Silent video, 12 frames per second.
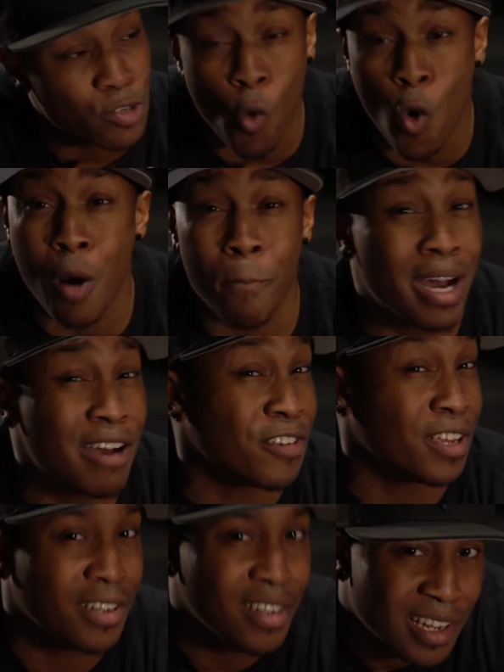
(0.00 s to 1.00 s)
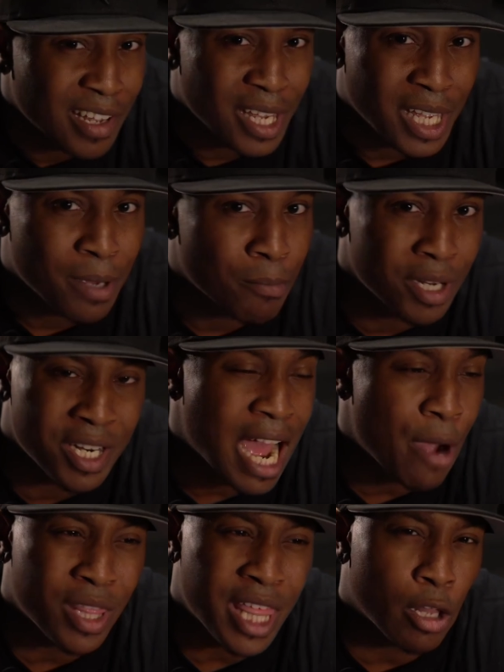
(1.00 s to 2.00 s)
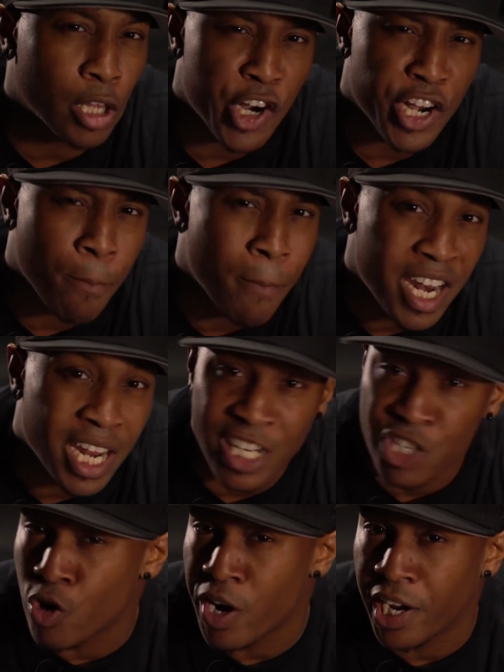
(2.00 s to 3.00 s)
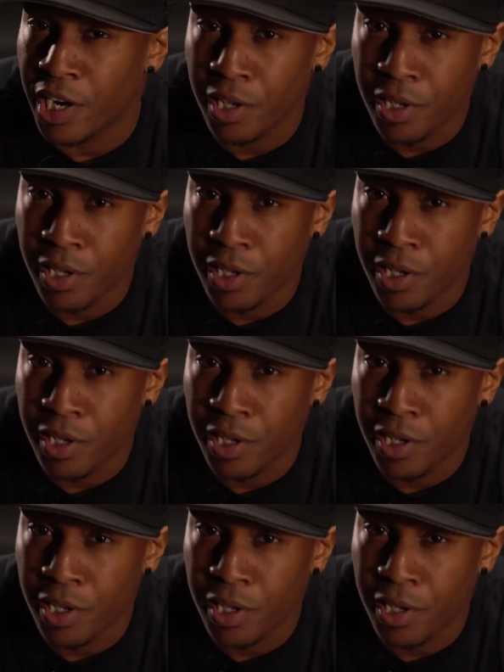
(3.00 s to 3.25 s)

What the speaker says: Warren Buffett, but not without learning money and trade.